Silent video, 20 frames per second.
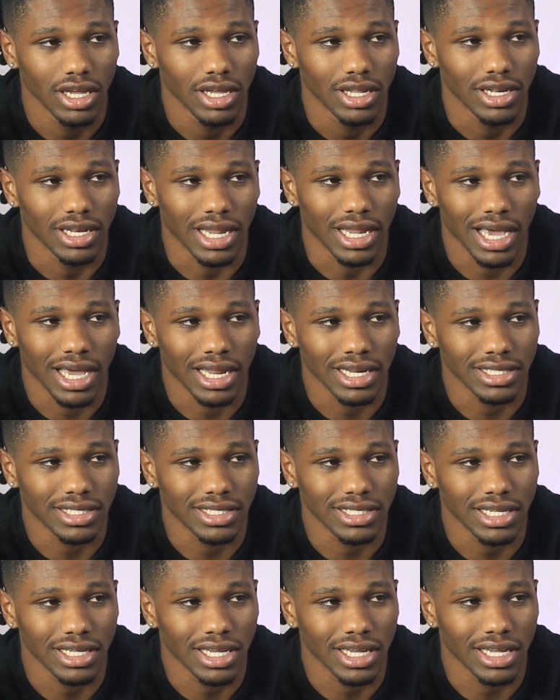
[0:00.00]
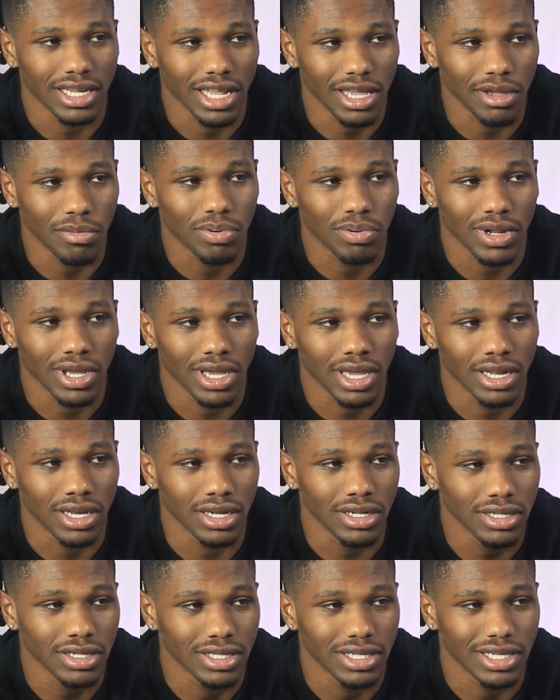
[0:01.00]
9 and 10 they
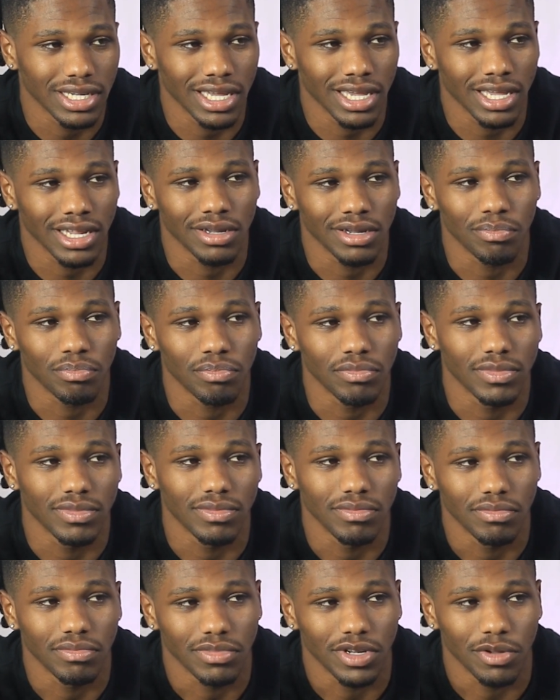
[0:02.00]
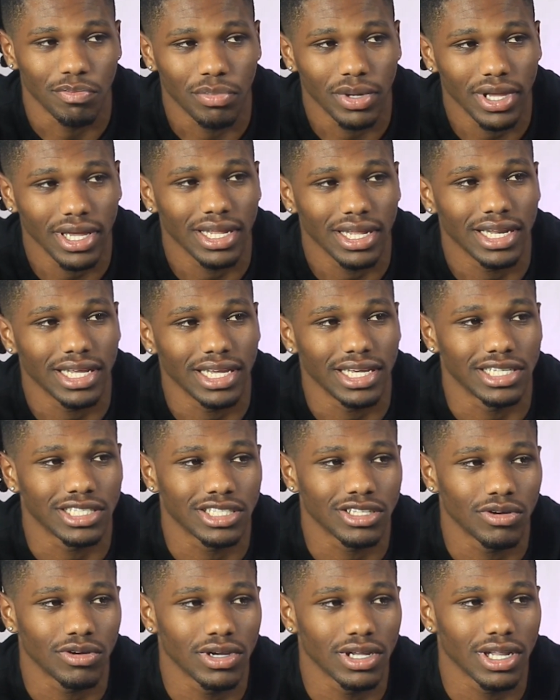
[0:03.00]
playing. Then the big league.
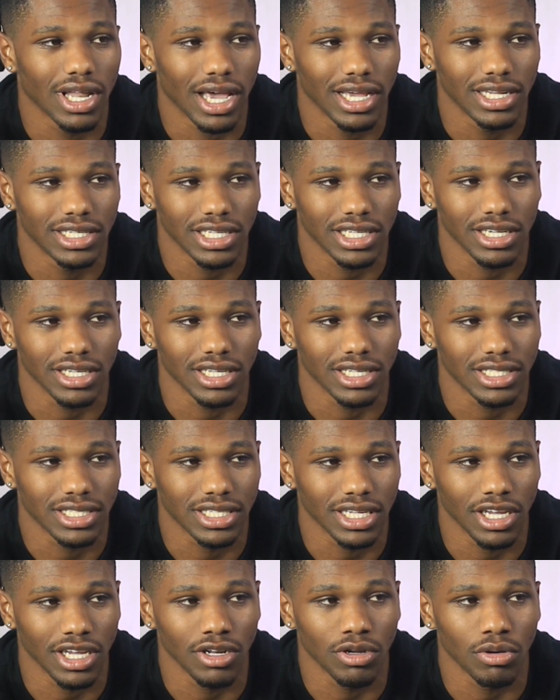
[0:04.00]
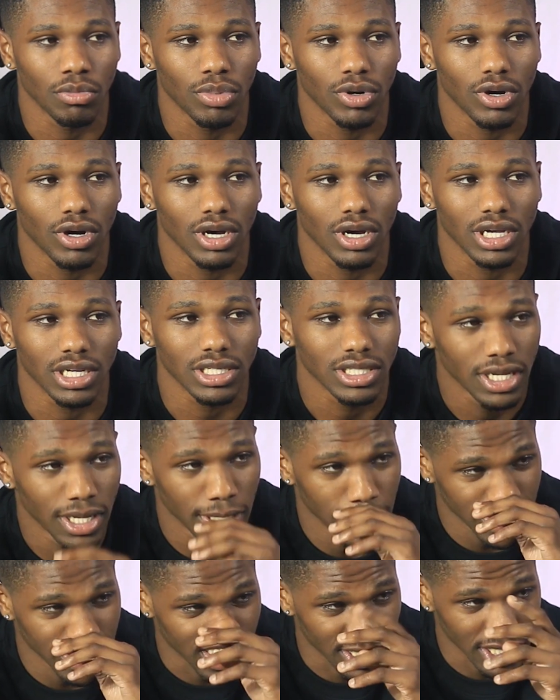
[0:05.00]
So it like just seeing them boys,
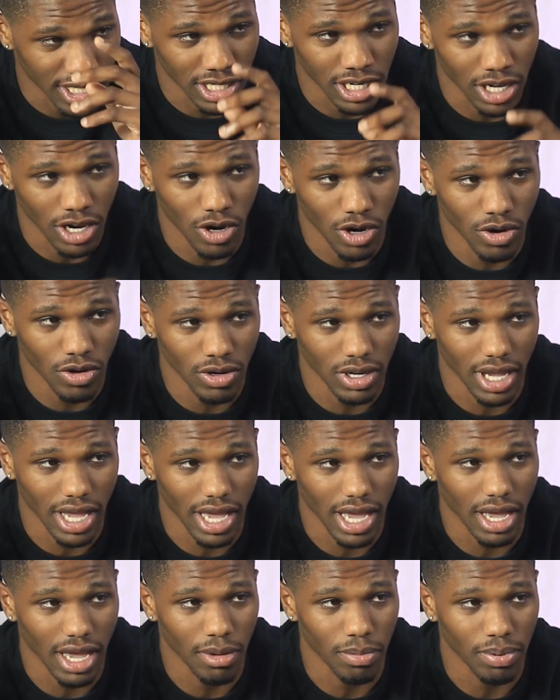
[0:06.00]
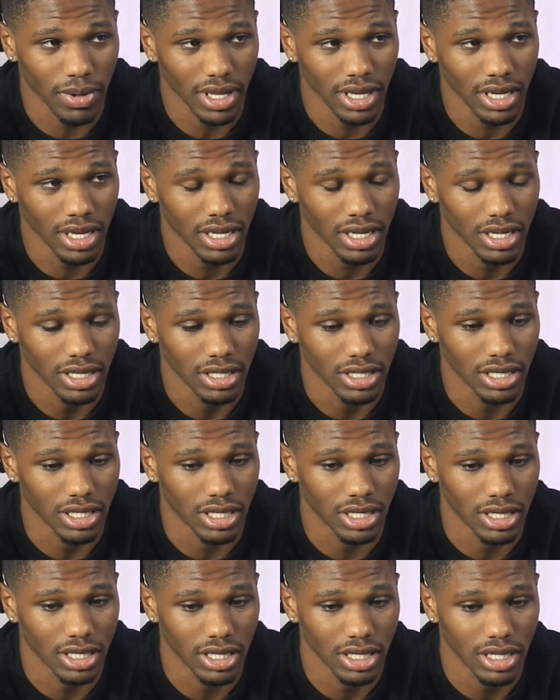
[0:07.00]
seeing the older guy play.
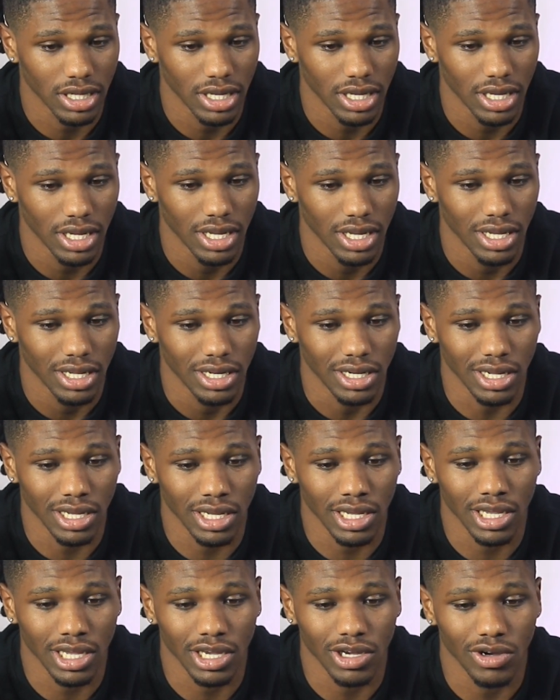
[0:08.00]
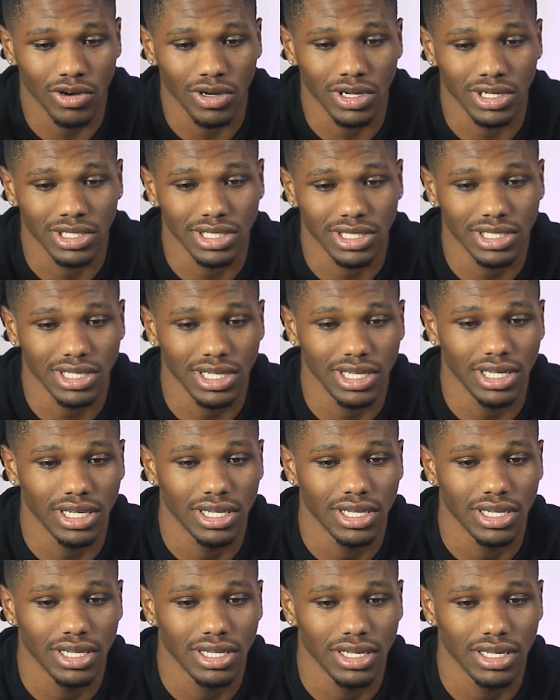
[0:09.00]
Then going to
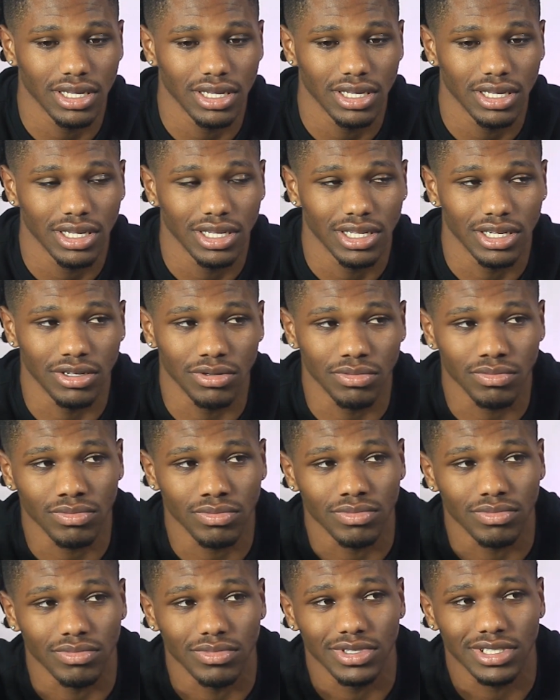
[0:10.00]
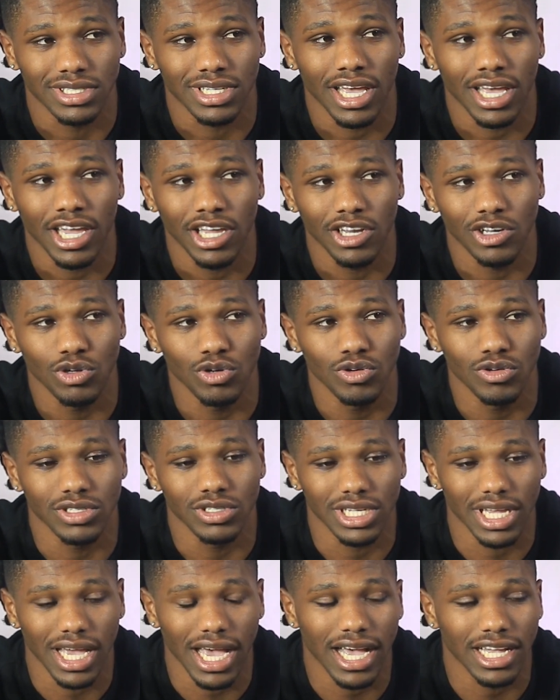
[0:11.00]
see them same dudes
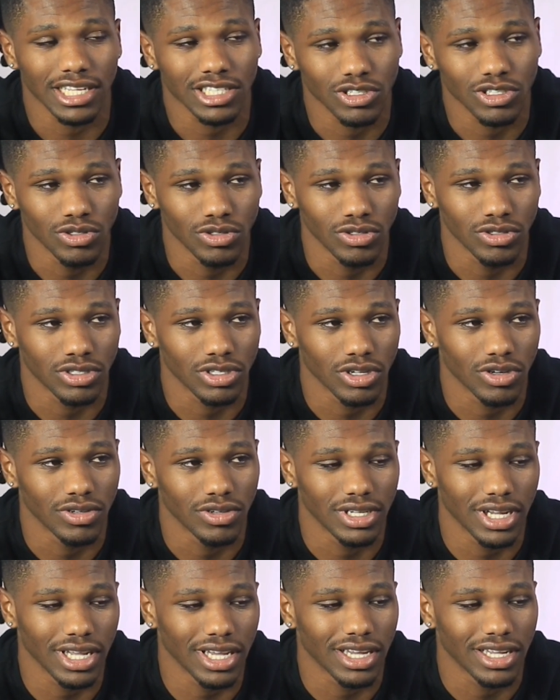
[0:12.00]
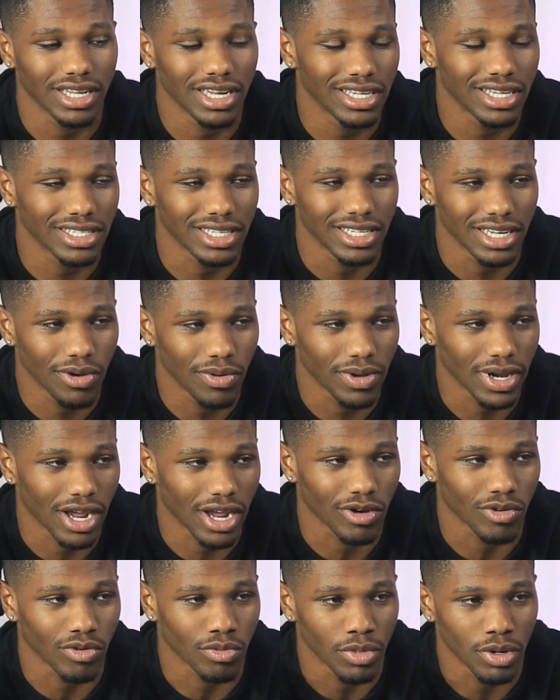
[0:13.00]
in high school. So that what I
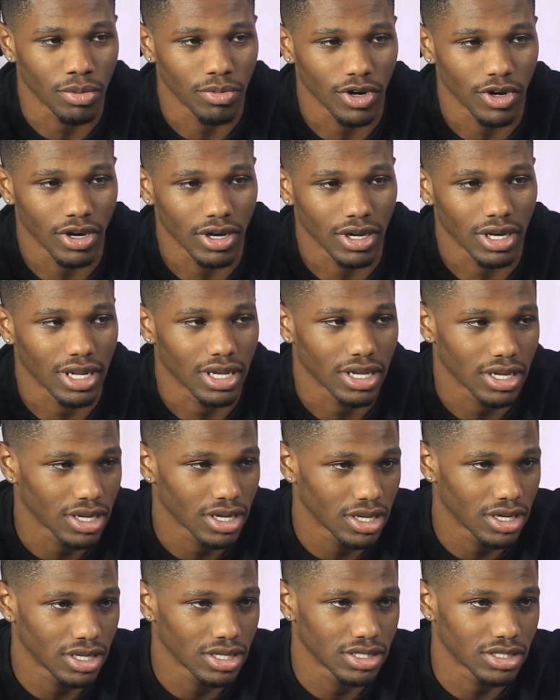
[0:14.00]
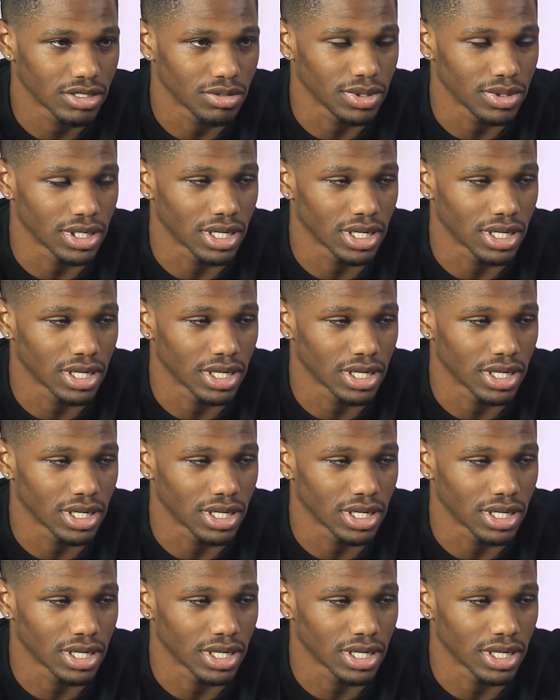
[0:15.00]
can remember early, to be